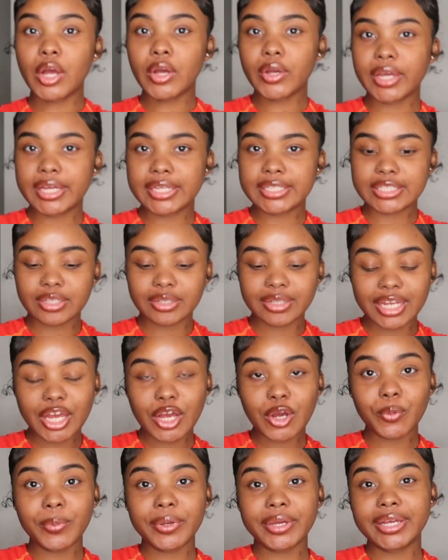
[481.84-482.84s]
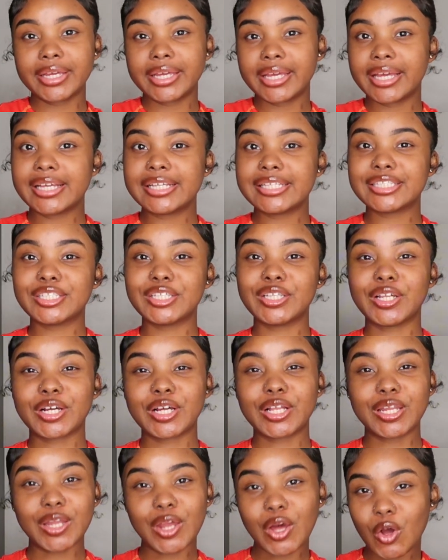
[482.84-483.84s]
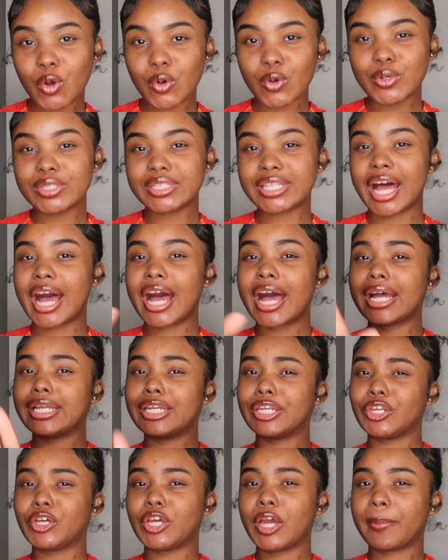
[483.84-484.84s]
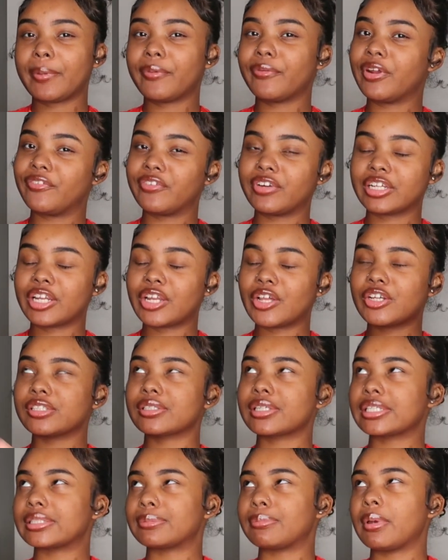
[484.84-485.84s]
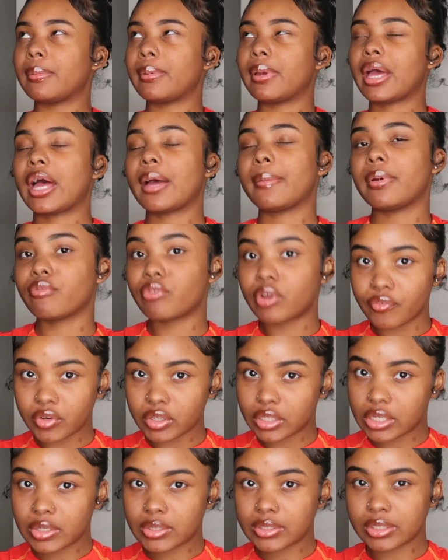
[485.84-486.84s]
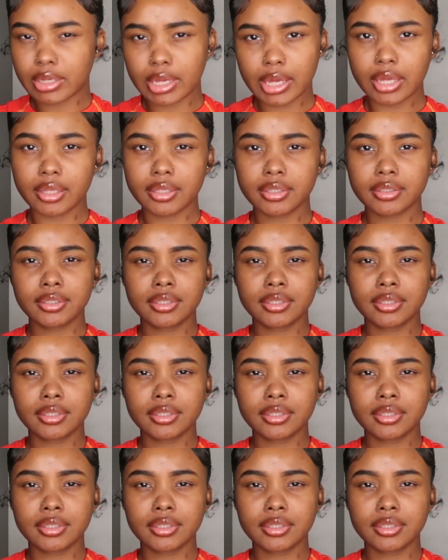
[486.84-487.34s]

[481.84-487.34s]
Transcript: Okay, so now we can get into the clothes. I know you'll be ready for the clothes because baby, I've been for the clothes, okay?